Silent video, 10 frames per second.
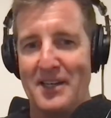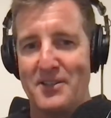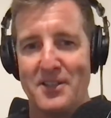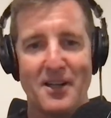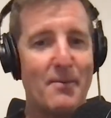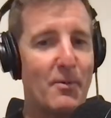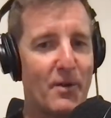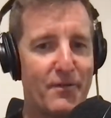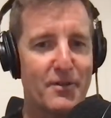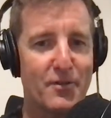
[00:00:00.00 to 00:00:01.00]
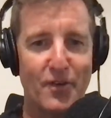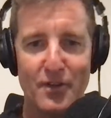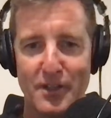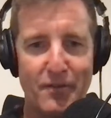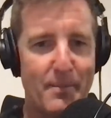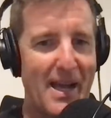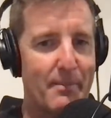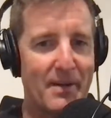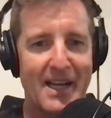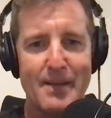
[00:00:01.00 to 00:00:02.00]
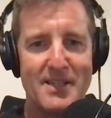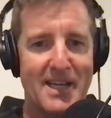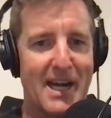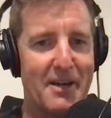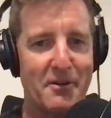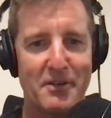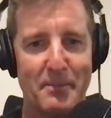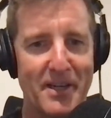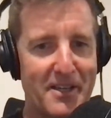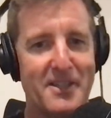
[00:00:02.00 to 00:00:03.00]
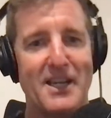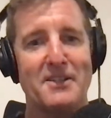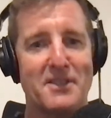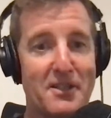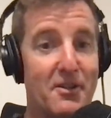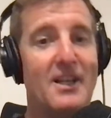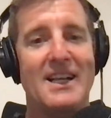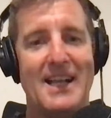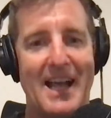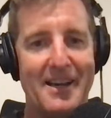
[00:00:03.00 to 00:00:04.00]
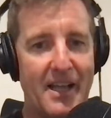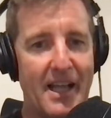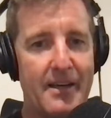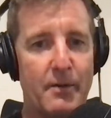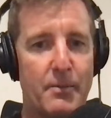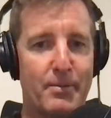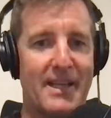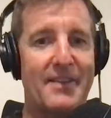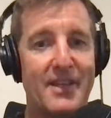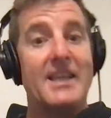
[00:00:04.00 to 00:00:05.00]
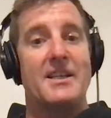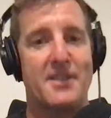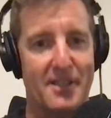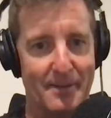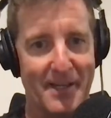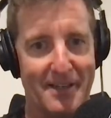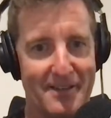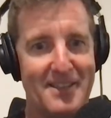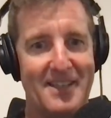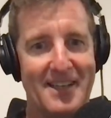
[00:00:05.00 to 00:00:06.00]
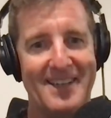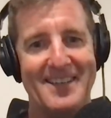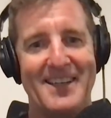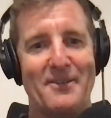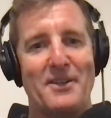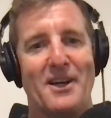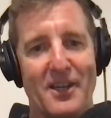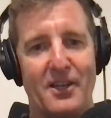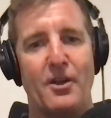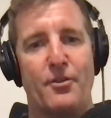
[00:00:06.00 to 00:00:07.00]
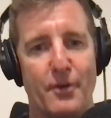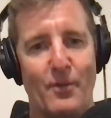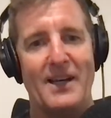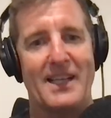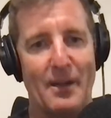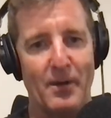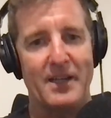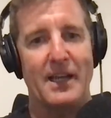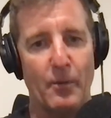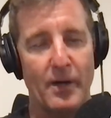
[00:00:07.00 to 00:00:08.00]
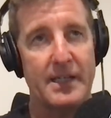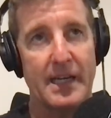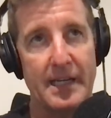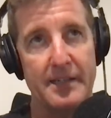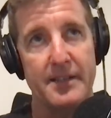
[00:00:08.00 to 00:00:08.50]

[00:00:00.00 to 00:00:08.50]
Simon Whitfield's fallen off the back, but Hamish Carter and Greg Bennett are now starting. And I would plan the next kilometer. And then I would kind of go through 1K, 1K, 1K.